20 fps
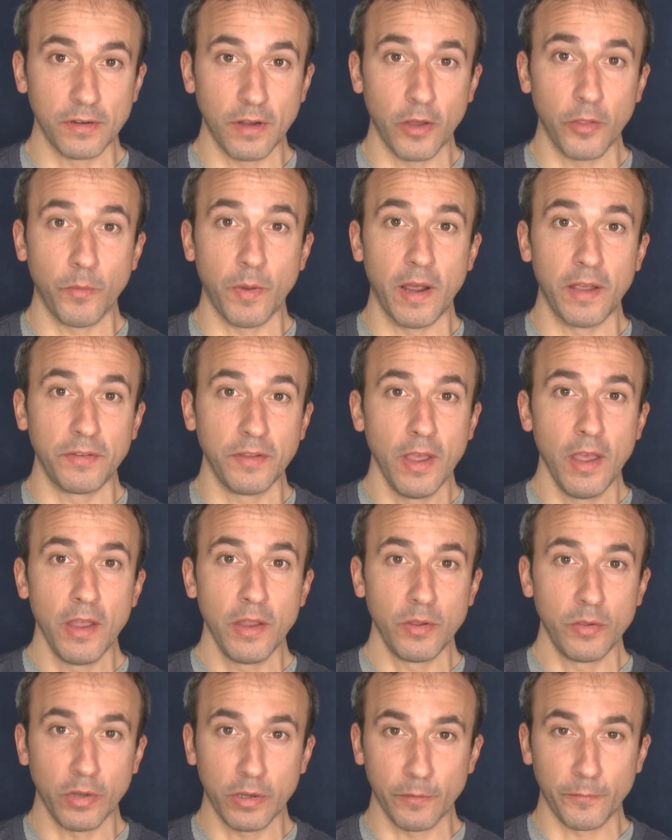Otherwise,
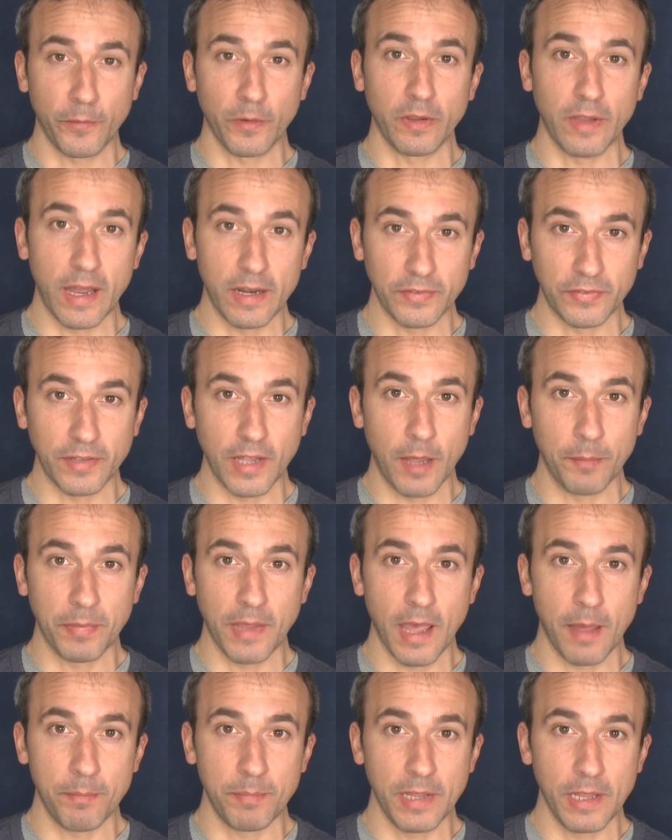you're looking for a lot of
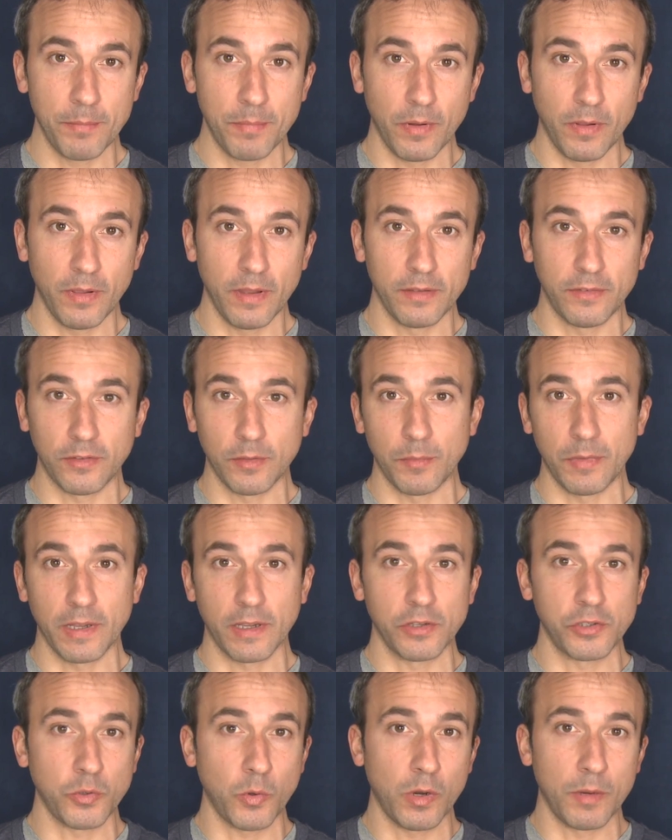stopgap people and someone
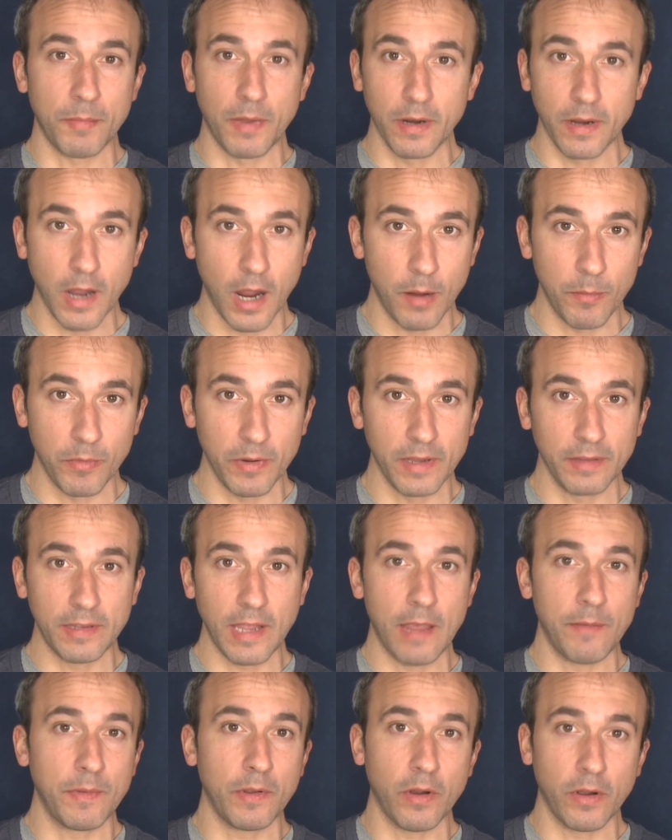like a Jordan Montgomery and
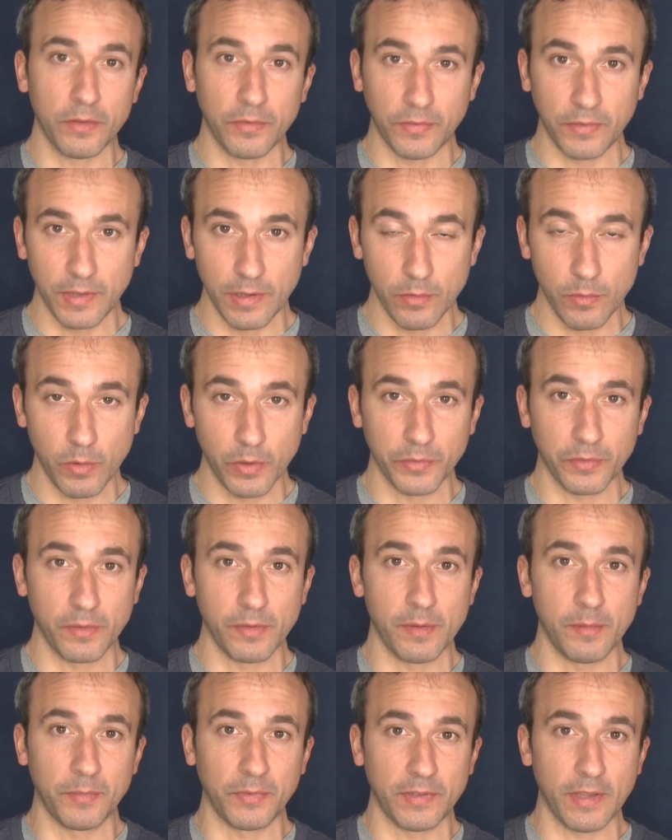David Garcia, who also
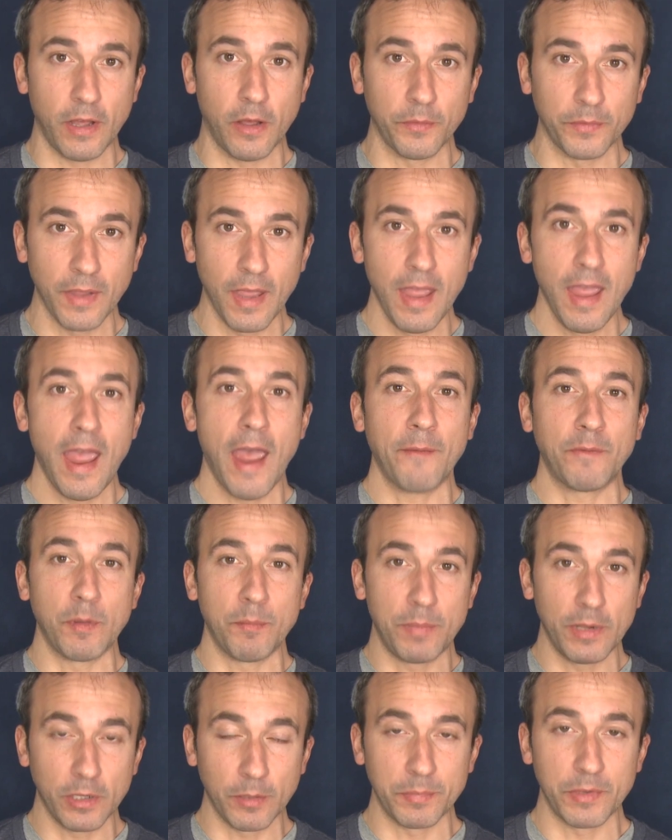themselves have to
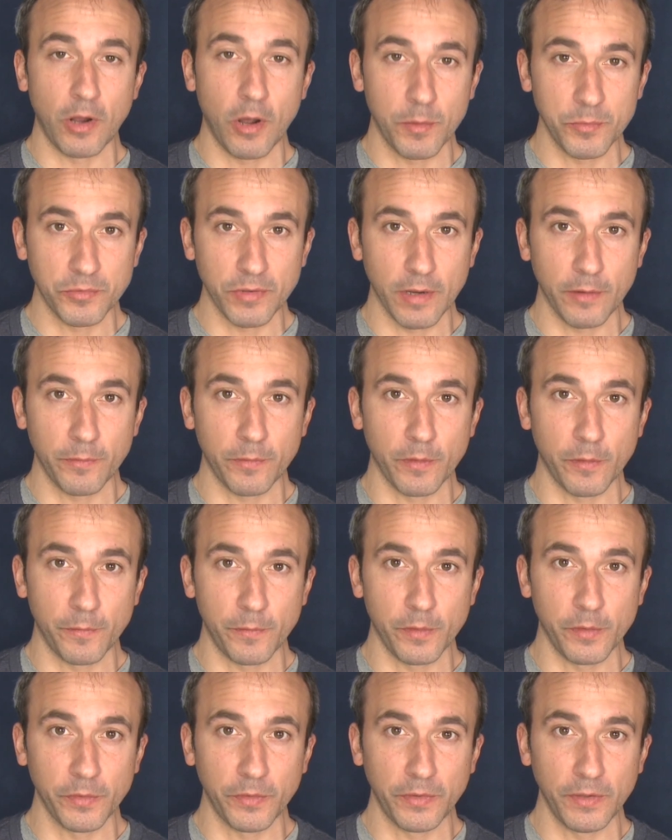build up an arm strength for a
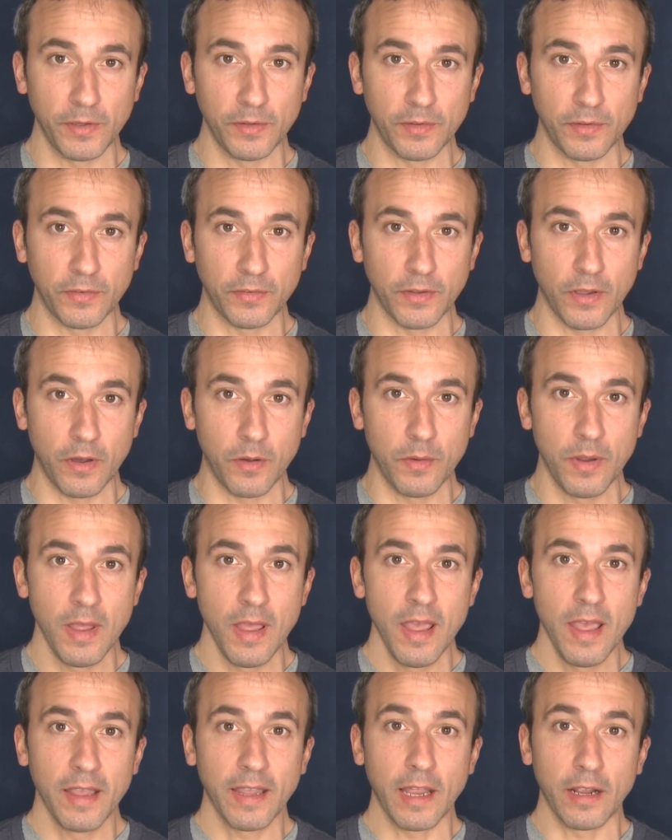full season. So
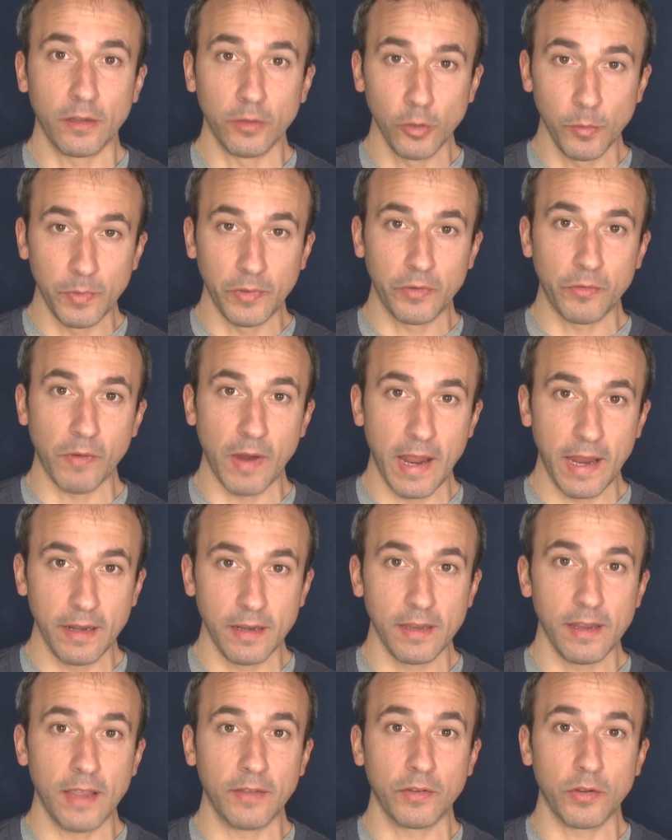again, Kluber's
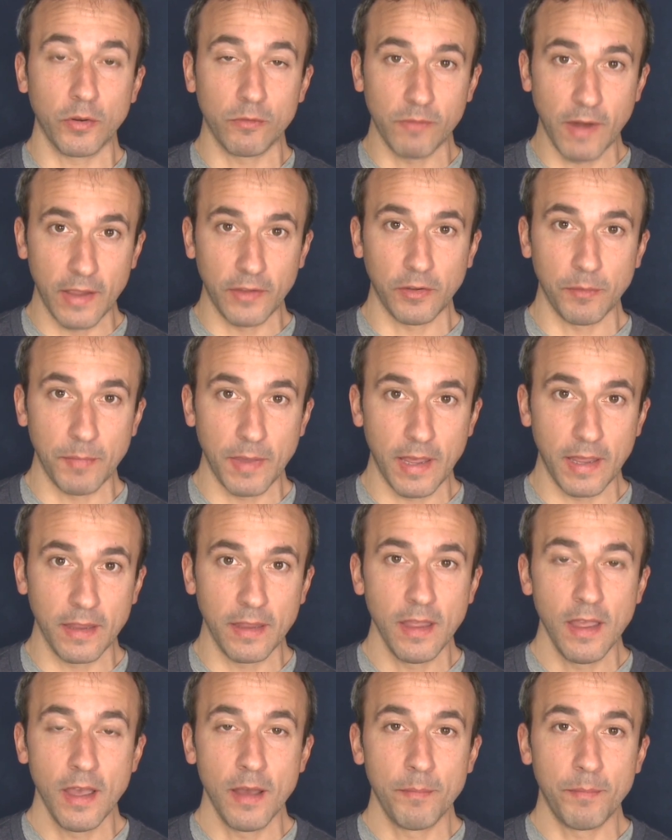great. He has a good
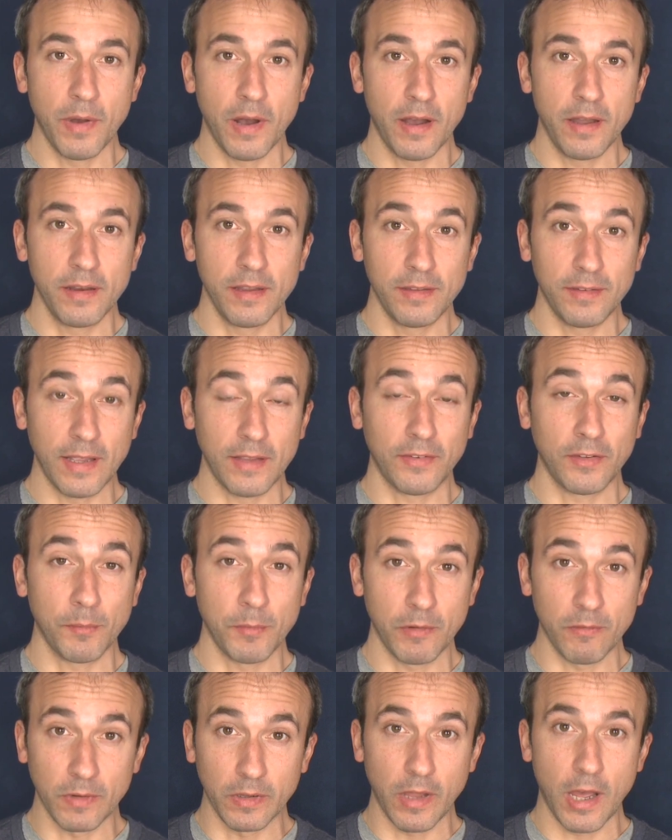resume, but is that
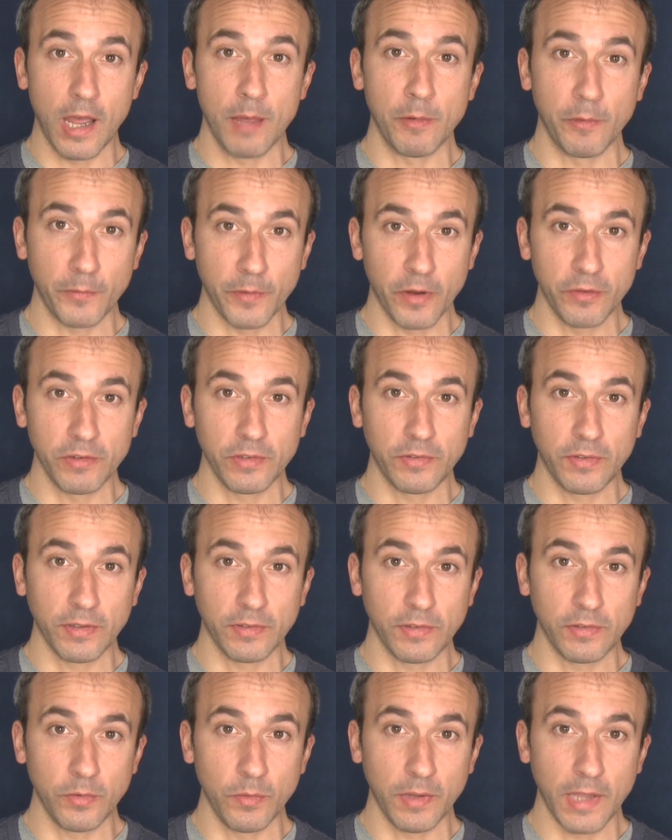someone reliable for
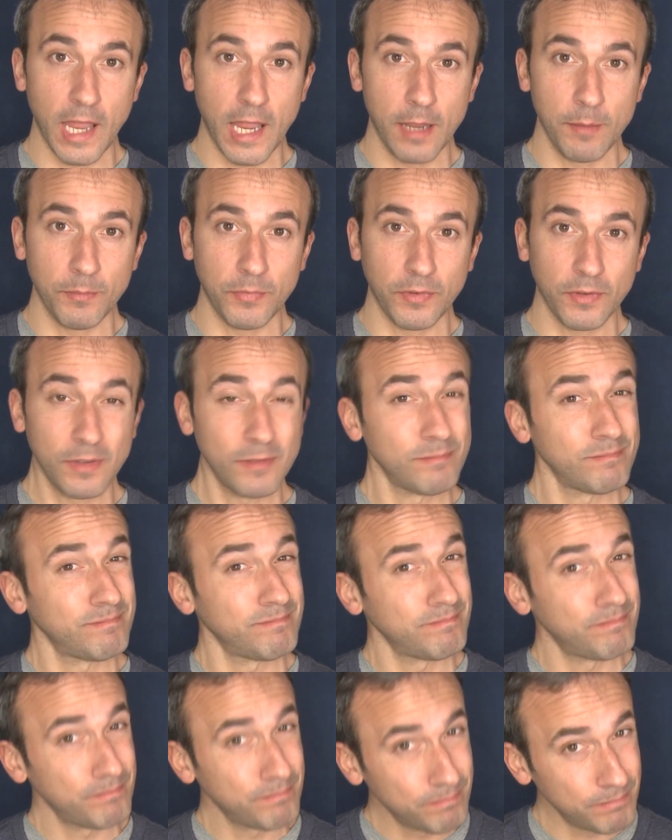162 games?
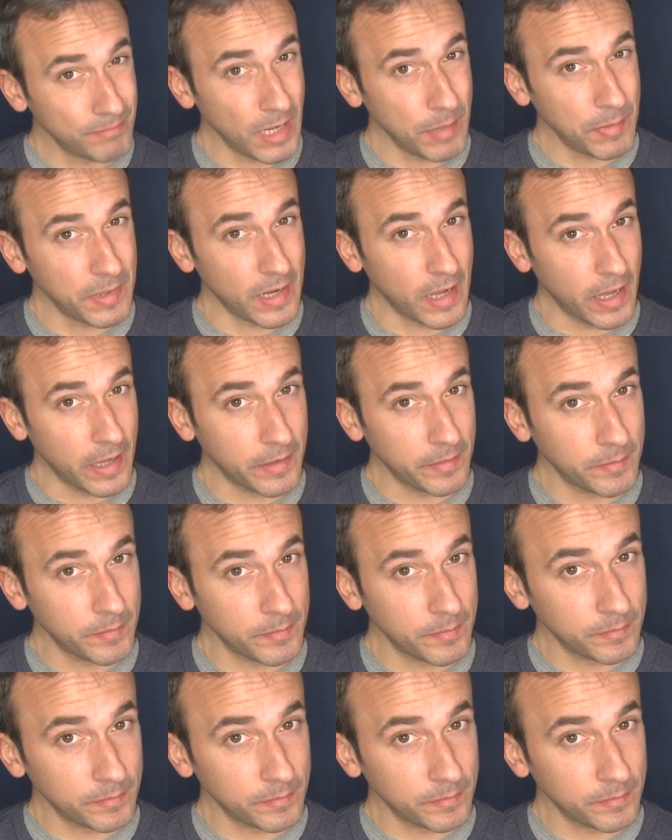Maybe not.